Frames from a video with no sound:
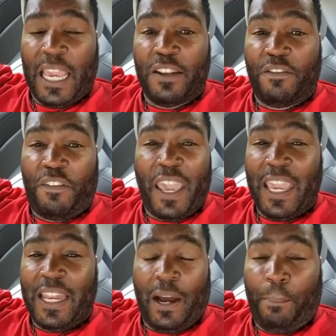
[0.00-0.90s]

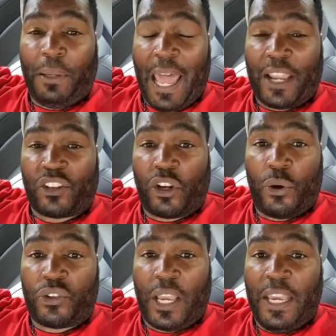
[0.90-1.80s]
invade a black
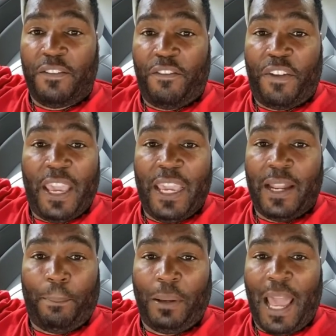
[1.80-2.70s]
church, invade
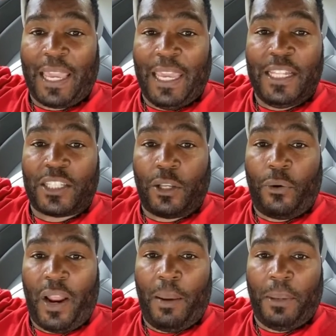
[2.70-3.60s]
a black
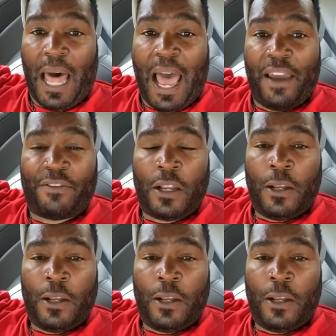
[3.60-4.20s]
Instagram live.